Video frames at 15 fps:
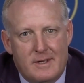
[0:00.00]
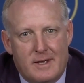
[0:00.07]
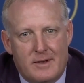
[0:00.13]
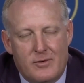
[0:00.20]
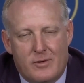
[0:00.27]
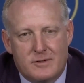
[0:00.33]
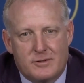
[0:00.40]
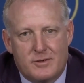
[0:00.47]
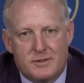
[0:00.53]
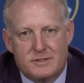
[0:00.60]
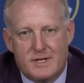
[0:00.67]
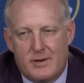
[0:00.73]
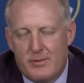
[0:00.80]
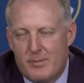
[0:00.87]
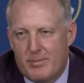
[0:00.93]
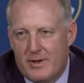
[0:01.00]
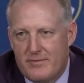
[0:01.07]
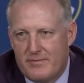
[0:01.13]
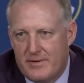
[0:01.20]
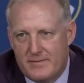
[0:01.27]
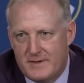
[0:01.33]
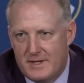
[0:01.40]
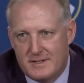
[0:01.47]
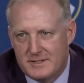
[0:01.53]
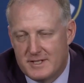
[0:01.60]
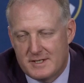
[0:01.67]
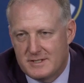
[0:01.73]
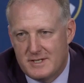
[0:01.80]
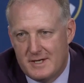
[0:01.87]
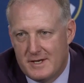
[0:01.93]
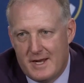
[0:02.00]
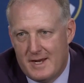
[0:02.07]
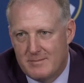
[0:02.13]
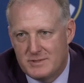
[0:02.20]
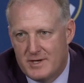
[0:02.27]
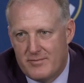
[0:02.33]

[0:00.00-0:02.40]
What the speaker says: at North Dakota State, we played 15, 16 games